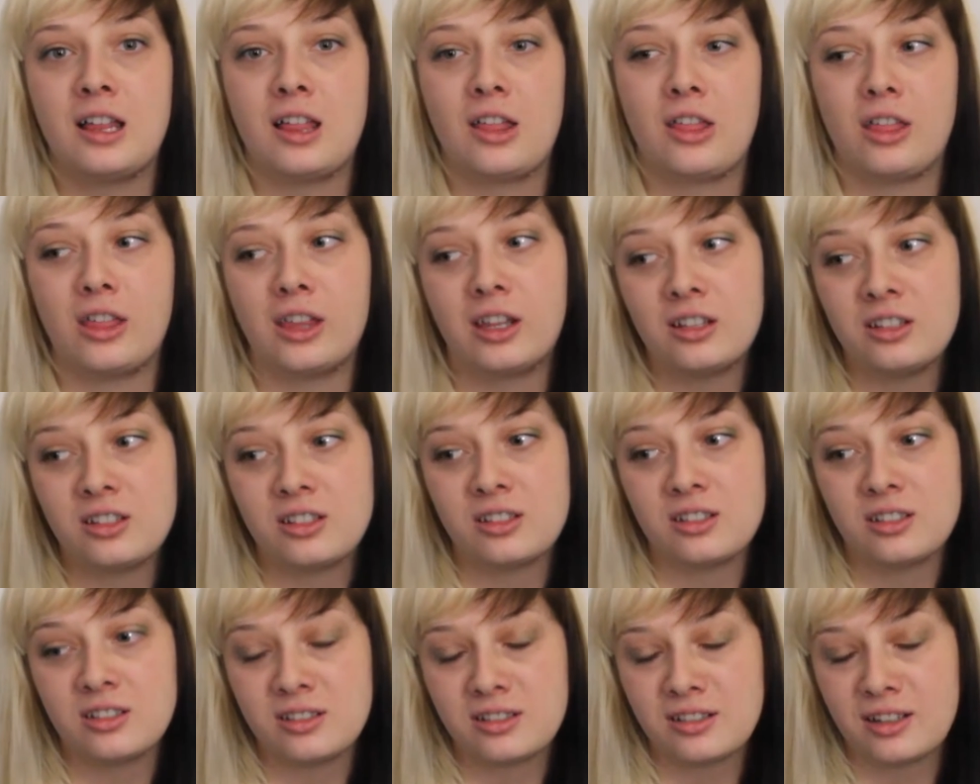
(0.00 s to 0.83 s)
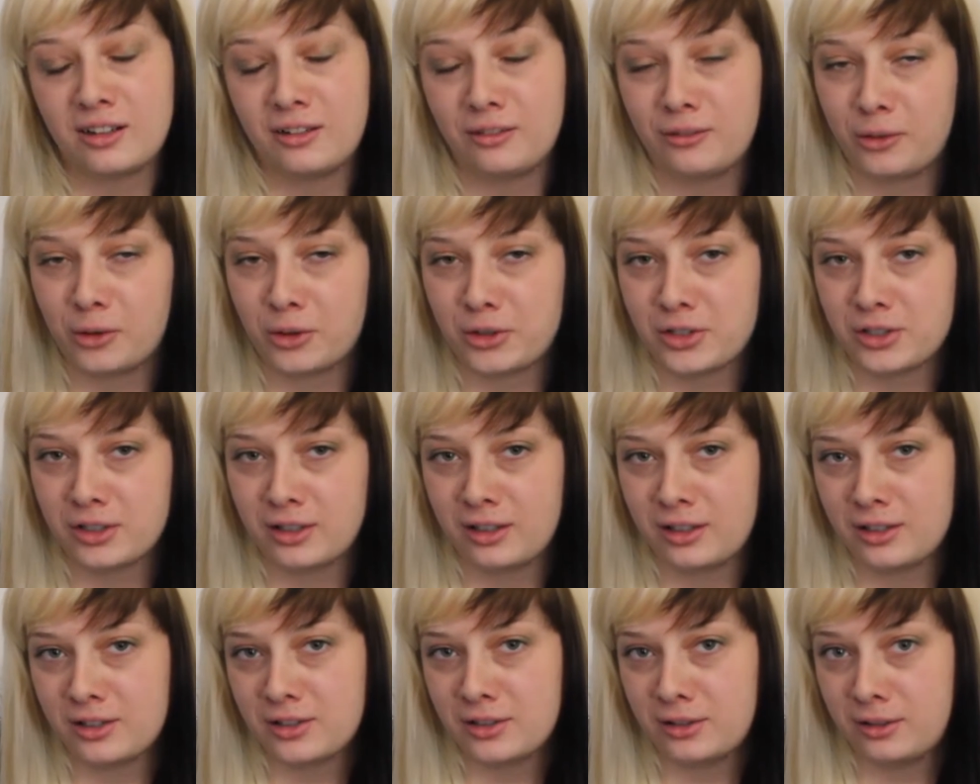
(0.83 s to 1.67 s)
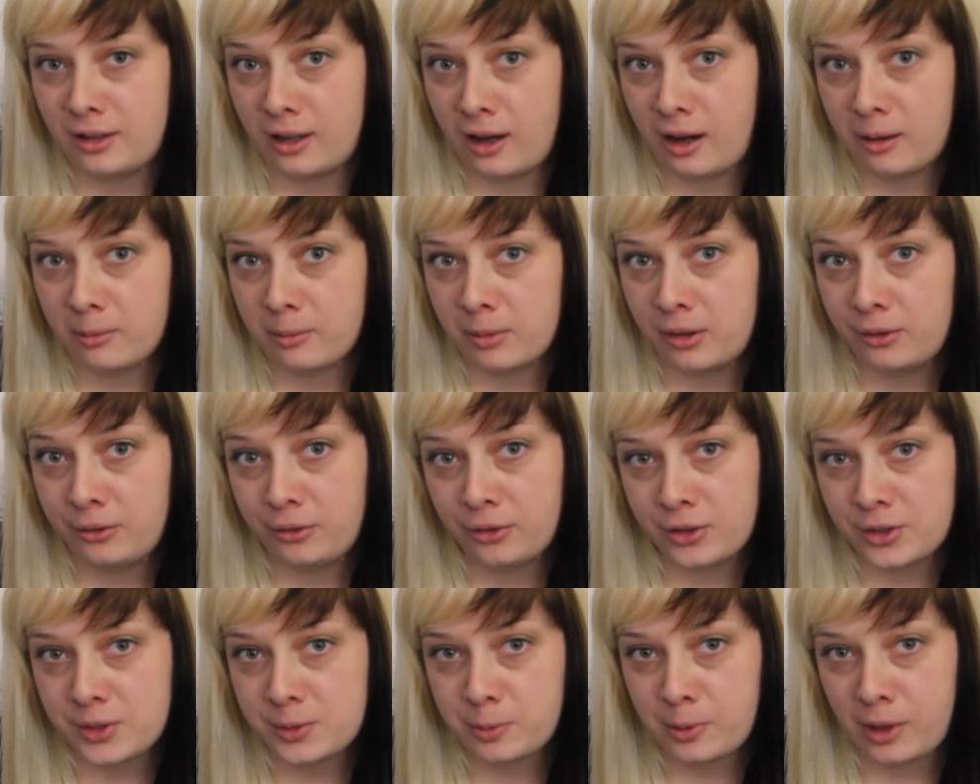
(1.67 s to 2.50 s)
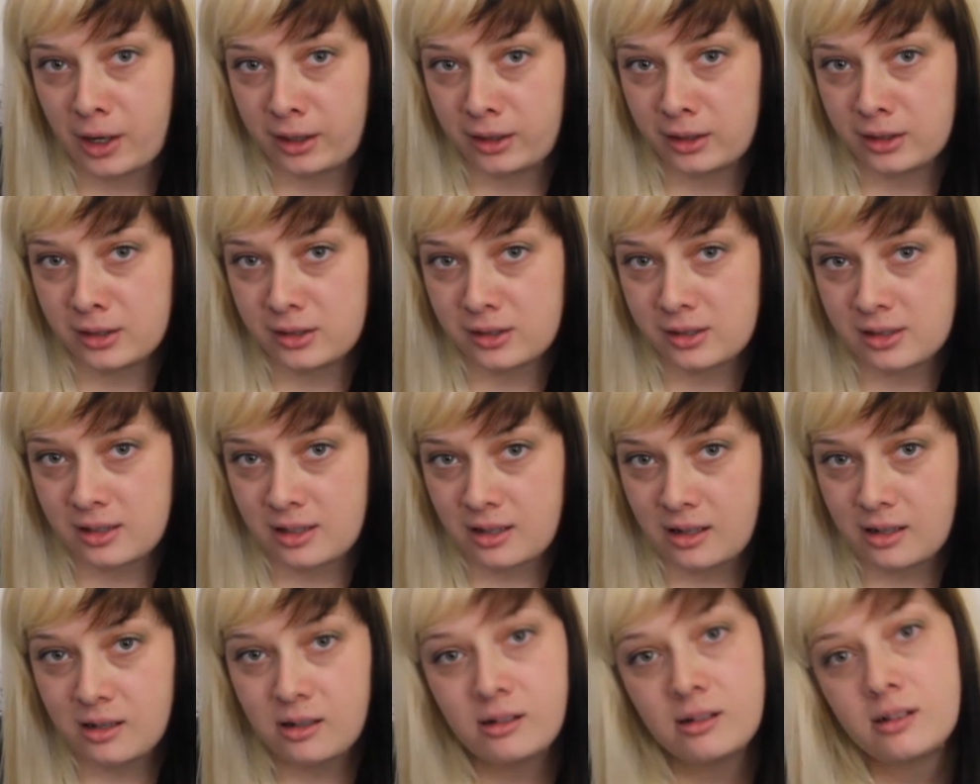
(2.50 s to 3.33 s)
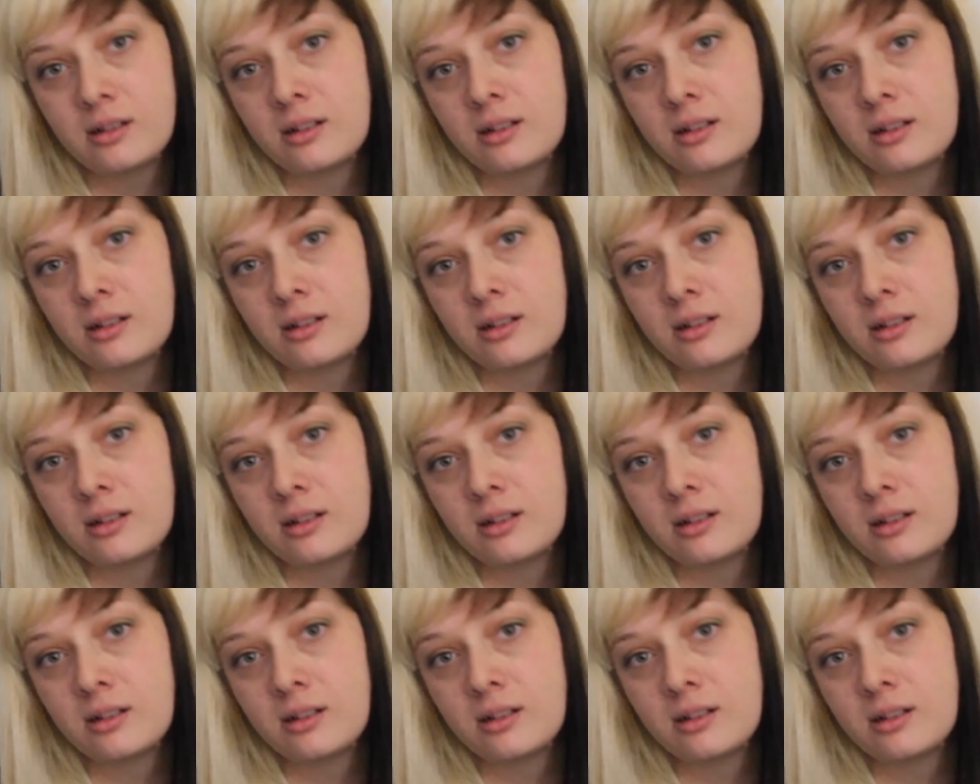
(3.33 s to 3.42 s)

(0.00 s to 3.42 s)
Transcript: This unfortunately is not my first pregnancy.